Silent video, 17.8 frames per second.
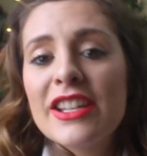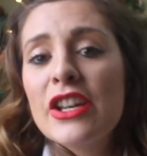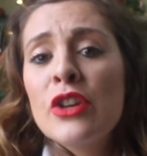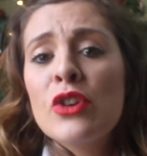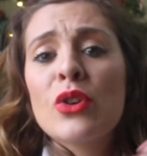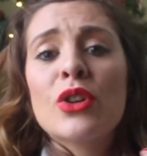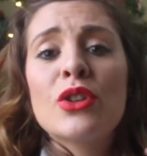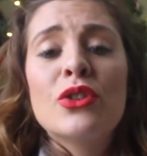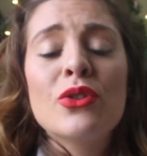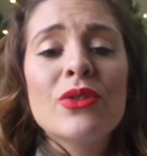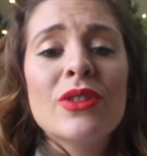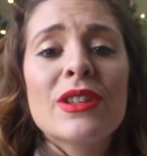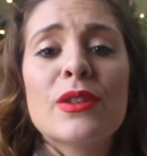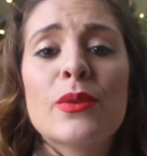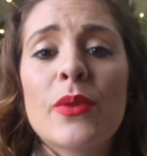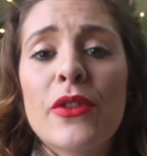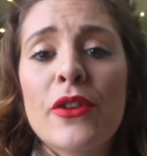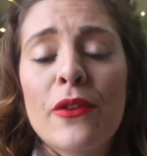You could do
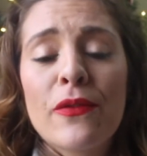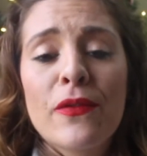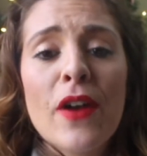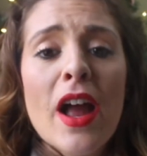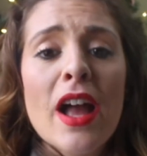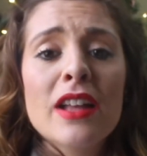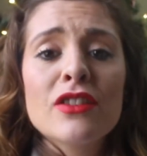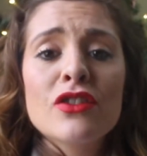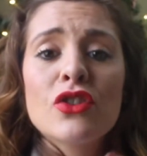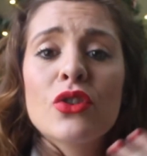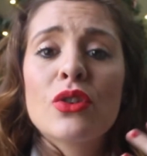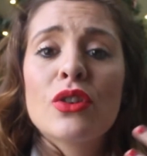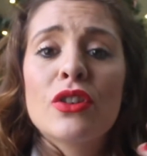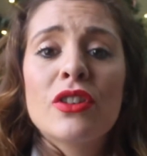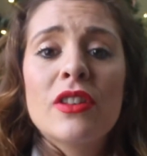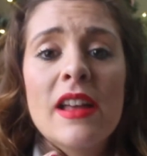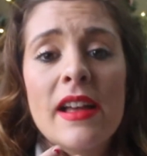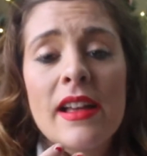this with your friends, you
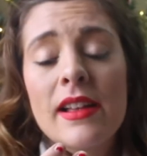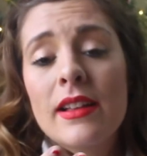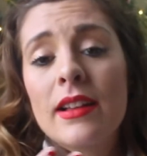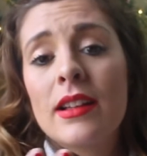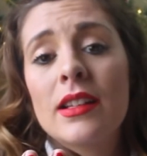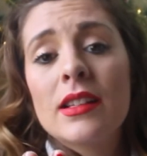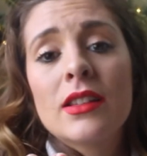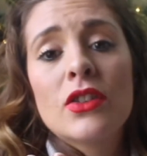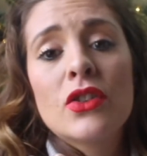could uh,